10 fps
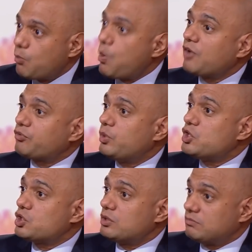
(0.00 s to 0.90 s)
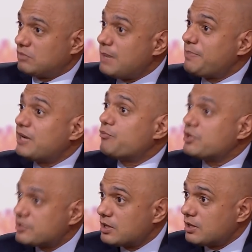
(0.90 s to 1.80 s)
and whilst we should keep it in
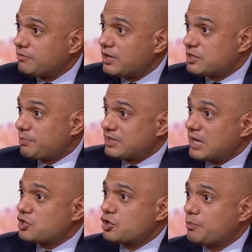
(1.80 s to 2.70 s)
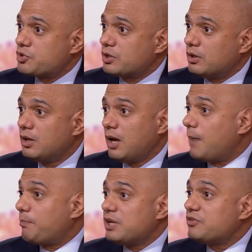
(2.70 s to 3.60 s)
reserve as a potential option,
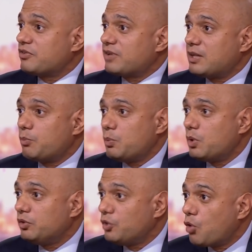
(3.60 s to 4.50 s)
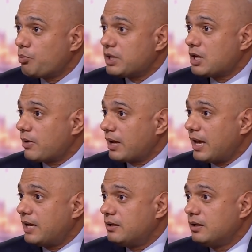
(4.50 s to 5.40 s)
I'm pleased to say that we will not be going
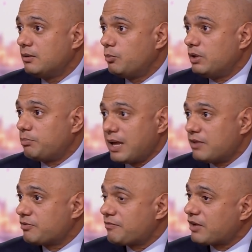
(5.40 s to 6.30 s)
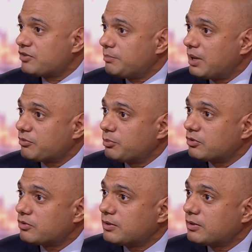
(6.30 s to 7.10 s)
ahead with plans for vaccine passports.